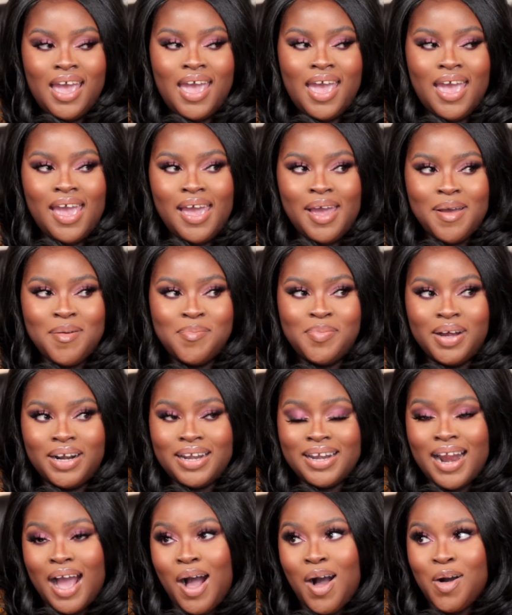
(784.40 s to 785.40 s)
Uh,
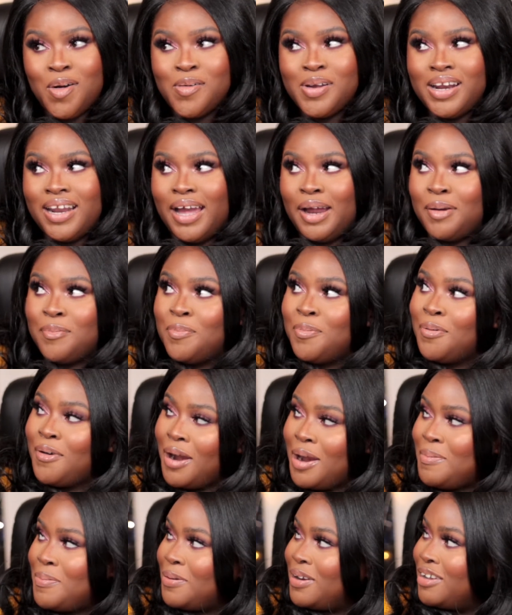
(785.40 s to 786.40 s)
but now we're like
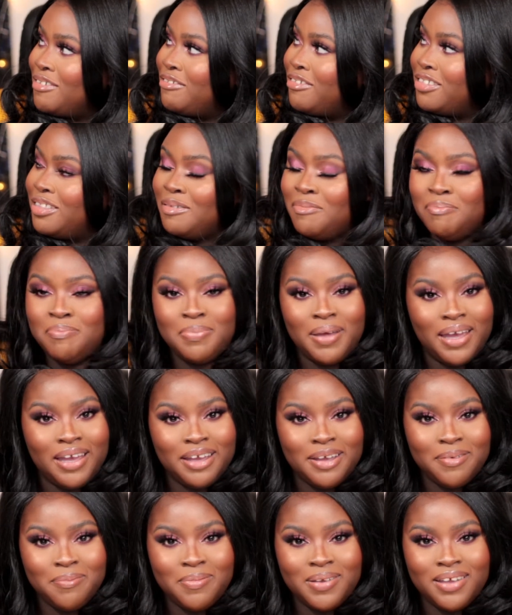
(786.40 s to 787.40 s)
prepping for the
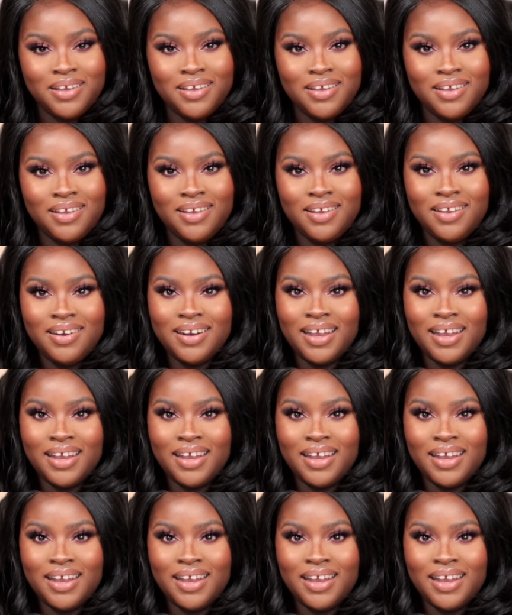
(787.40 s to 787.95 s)
baby.